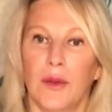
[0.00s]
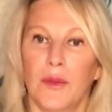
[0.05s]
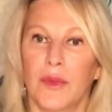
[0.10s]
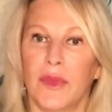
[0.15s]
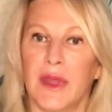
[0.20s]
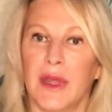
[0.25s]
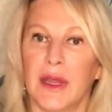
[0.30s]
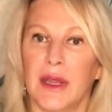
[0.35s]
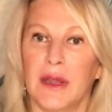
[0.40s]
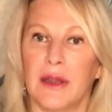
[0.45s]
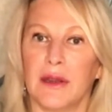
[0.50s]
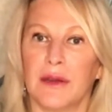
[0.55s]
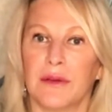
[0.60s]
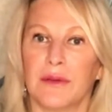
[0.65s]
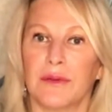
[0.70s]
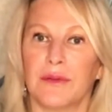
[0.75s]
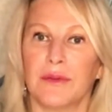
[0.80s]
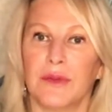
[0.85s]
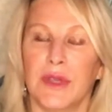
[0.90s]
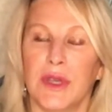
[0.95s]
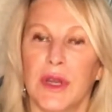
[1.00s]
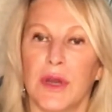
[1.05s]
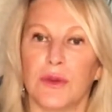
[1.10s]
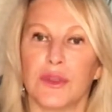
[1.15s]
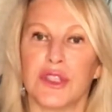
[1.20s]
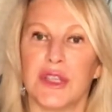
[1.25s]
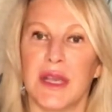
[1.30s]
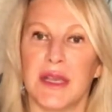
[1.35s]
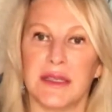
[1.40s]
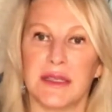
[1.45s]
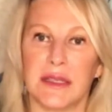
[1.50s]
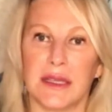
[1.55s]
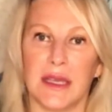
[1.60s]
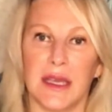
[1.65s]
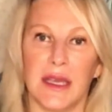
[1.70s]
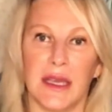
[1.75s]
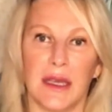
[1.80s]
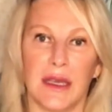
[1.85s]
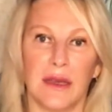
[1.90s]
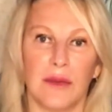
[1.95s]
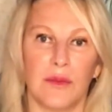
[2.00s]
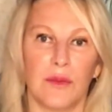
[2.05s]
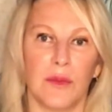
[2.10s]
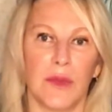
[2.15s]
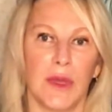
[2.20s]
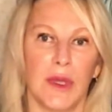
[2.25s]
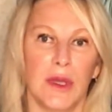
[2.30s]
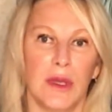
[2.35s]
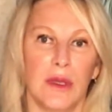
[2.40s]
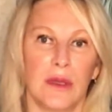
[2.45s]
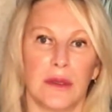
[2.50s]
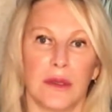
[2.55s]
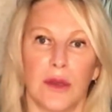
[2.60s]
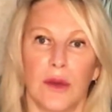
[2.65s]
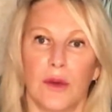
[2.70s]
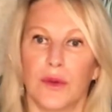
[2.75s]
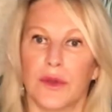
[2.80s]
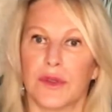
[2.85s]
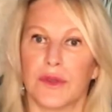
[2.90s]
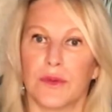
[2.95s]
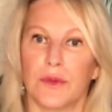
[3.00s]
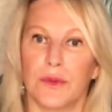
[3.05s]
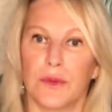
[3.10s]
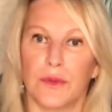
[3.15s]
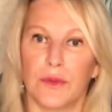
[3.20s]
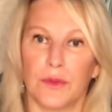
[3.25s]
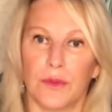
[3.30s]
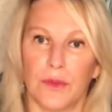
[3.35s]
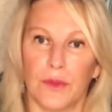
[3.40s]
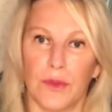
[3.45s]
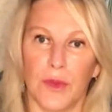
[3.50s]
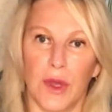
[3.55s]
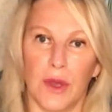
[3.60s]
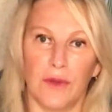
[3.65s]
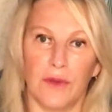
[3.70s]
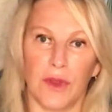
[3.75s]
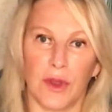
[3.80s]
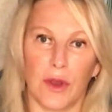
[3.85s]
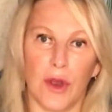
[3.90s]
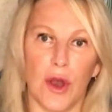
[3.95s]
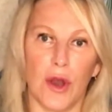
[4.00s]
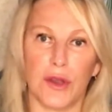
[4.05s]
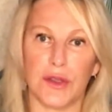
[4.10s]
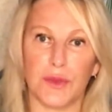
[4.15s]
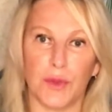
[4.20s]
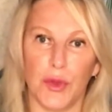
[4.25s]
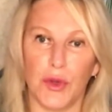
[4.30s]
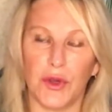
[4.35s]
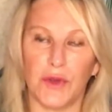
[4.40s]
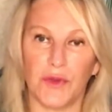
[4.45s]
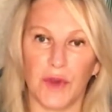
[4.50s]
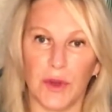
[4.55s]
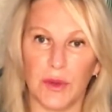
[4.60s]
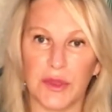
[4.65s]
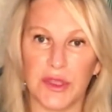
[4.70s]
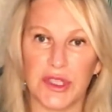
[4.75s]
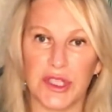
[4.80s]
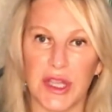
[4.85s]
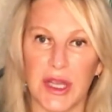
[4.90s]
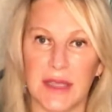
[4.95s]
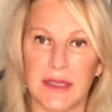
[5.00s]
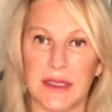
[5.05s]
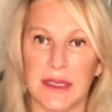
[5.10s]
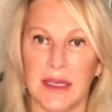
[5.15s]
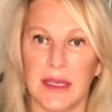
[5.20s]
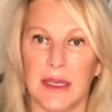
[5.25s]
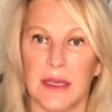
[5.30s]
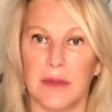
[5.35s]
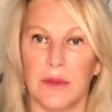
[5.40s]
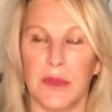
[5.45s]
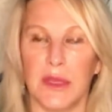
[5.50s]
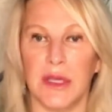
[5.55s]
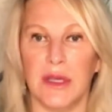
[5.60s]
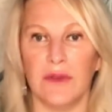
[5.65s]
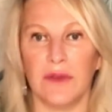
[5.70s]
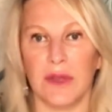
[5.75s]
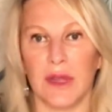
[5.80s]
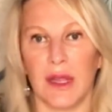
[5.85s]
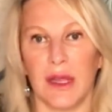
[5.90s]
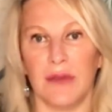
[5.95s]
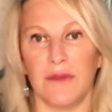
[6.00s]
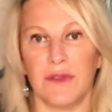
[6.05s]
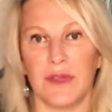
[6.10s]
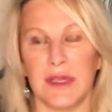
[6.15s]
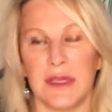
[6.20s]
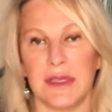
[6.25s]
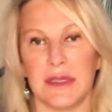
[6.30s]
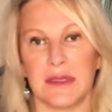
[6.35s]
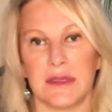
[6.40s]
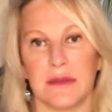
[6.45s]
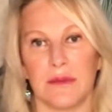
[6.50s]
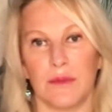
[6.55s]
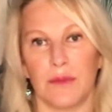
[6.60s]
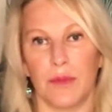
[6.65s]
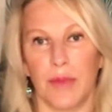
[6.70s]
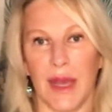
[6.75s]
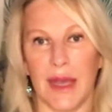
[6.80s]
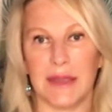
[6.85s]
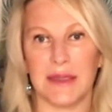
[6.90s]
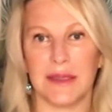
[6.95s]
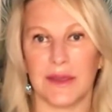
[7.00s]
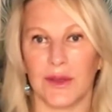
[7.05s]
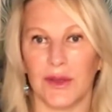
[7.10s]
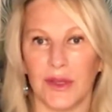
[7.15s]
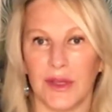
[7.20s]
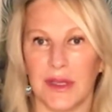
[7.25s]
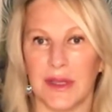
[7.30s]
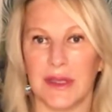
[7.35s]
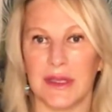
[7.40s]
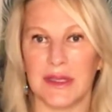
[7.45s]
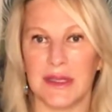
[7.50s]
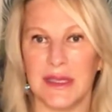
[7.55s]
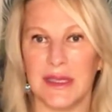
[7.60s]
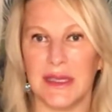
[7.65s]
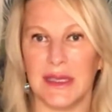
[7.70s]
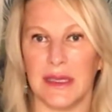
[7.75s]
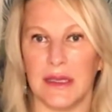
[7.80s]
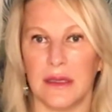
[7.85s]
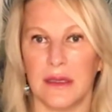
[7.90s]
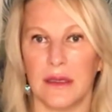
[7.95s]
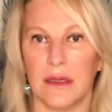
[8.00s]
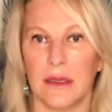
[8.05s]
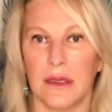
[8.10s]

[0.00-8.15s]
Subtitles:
They're, chasing him. The owners of the car's boyfriend was chasing him, even left his bicycle at the scene.